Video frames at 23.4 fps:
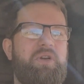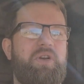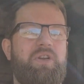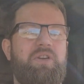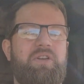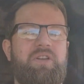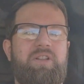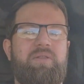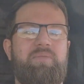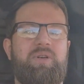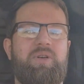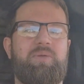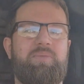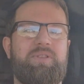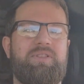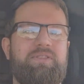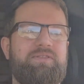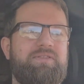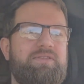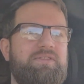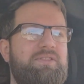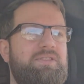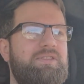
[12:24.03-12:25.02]
on at the
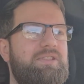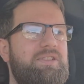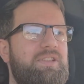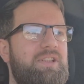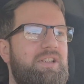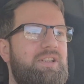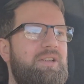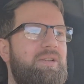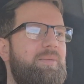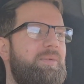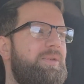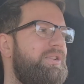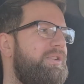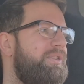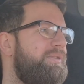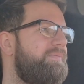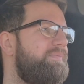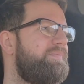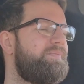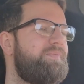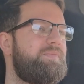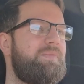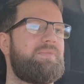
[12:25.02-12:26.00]
moment. But
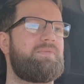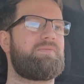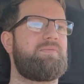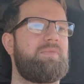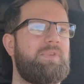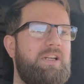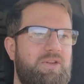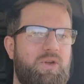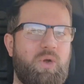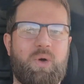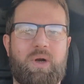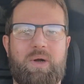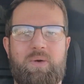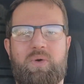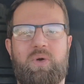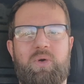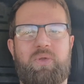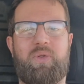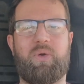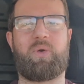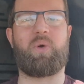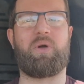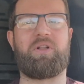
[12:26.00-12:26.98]
I don't know how
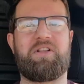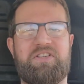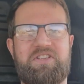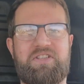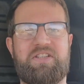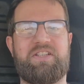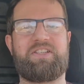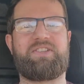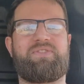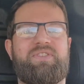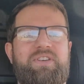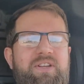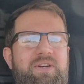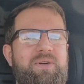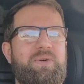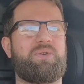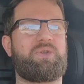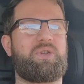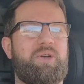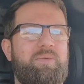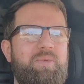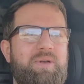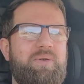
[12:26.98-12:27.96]
good the quality of this video is
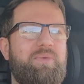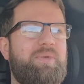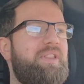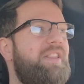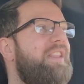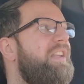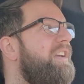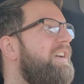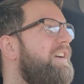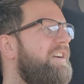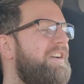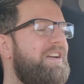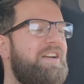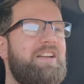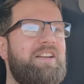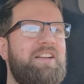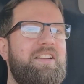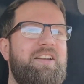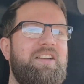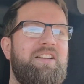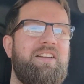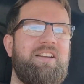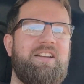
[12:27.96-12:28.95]
going to be
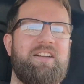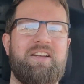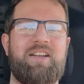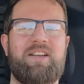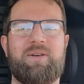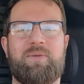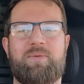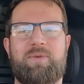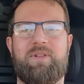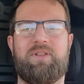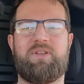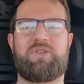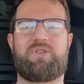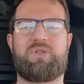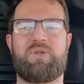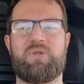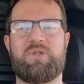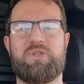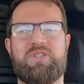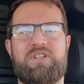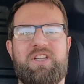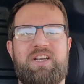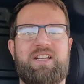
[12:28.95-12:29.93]
with the
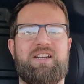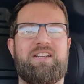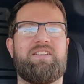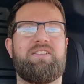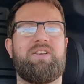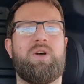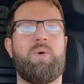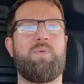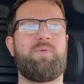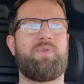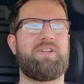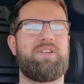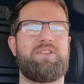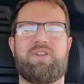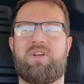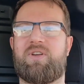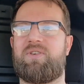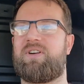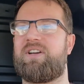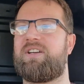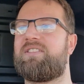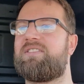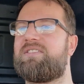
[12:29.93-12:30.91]
sun today. Hopefully
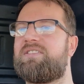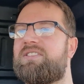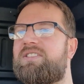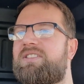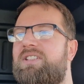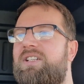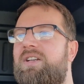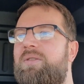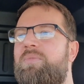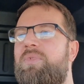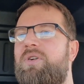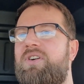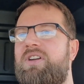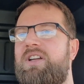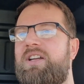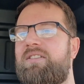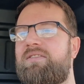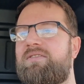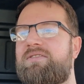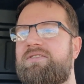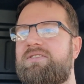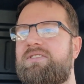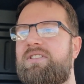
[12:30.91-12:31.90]
it's alright. But
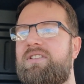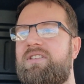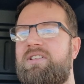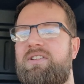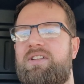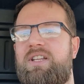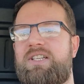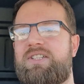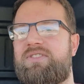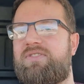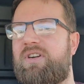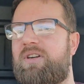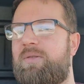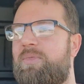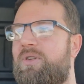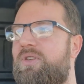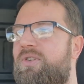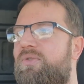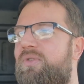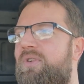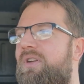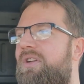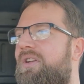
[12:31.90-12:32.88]
yeah, thanks very
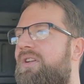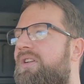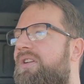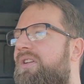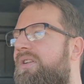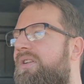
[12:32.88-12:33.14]
much for